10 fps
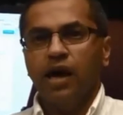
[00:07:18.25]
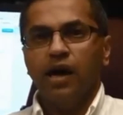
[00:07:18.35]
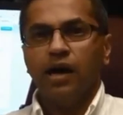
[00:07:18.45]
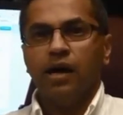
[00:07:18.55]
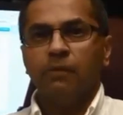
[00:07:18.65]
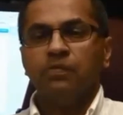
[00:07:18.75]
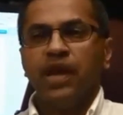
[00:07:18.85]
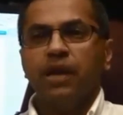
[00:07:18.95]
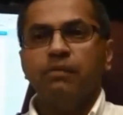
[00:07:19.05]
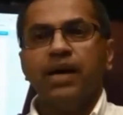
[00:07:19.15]

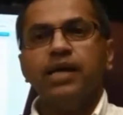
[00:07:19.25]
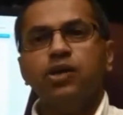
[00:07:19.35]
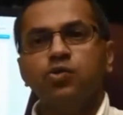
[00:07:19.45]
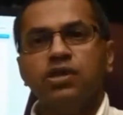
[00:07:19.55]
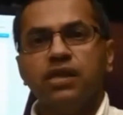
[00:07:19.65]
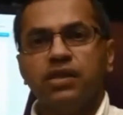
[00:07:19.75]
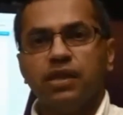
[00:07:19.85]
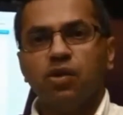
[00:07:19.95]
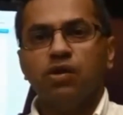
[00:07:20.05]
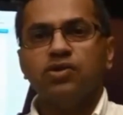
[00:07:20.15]
And by using
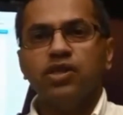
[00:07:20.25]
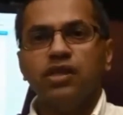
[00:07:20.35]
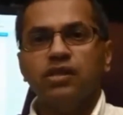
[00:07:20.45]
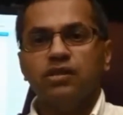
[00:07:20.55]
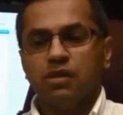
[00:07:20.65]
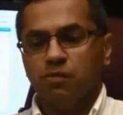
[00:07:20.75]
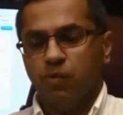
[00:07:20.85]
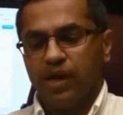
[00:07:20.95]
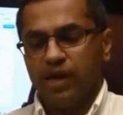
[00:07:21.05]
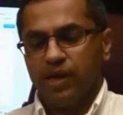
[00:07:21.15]
technologies
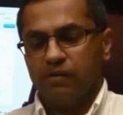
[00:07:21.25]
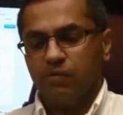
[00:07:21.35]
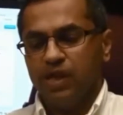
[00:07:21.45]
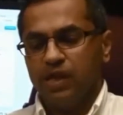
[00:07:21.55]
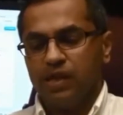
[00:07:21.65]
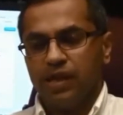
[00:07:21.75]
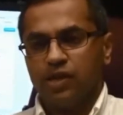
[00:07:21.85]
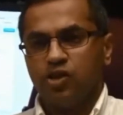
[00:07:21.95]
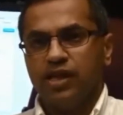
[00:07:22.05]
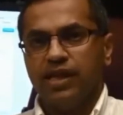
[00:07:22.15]
where we can
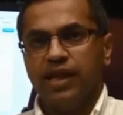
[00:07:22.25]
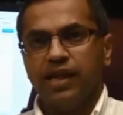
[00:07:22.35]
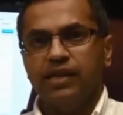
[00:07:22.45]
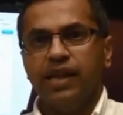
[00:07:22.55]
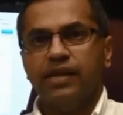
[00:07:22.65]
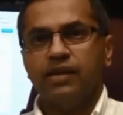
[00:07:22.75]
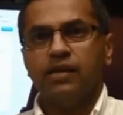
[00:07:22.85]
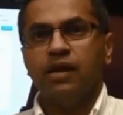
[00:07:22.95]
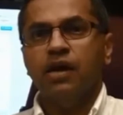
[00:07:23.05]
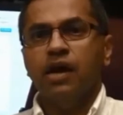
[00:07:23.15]
actually get
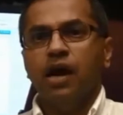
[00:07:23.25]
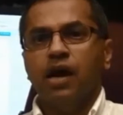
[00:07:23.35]
data